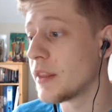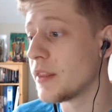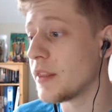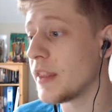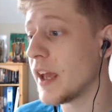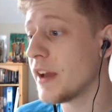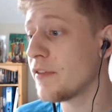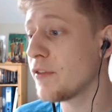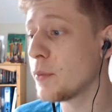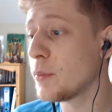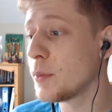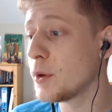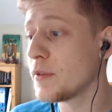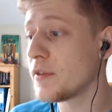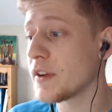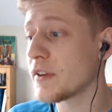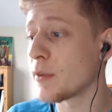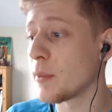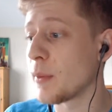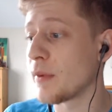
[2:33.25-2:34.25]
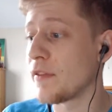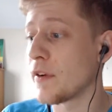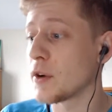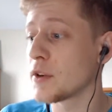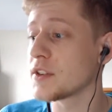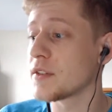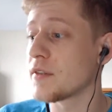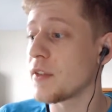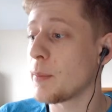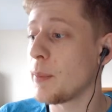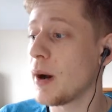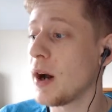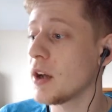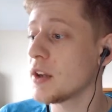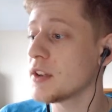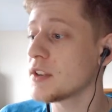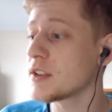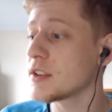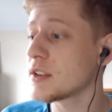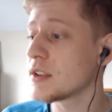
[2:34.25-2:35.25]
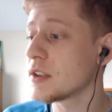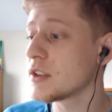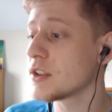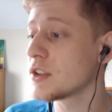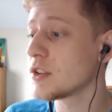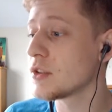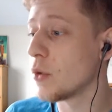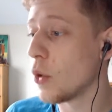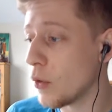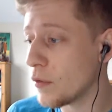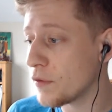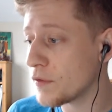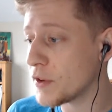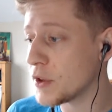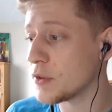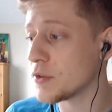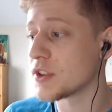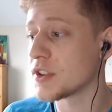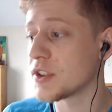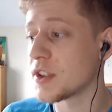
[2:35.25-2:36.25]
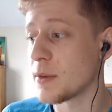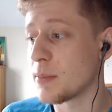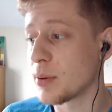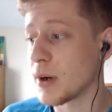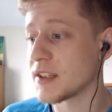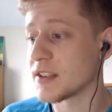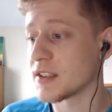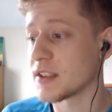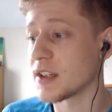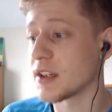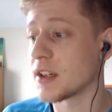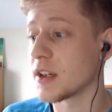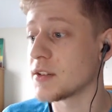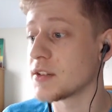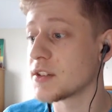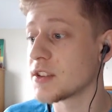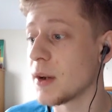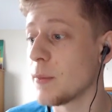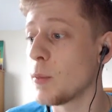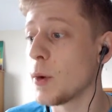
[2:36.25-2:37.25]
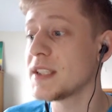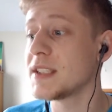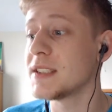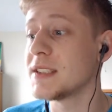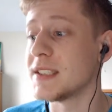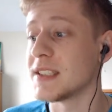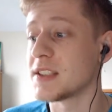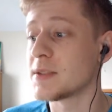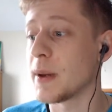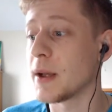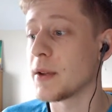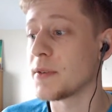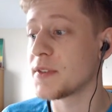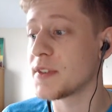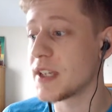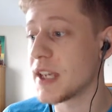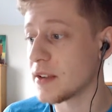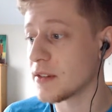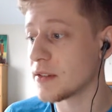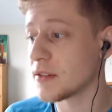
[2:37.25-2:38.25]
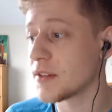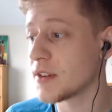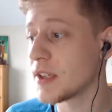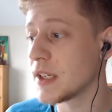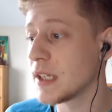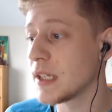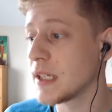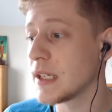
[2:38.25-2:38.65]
therefore moving from a focus of the past or future to the present can go some way to dispel tilt.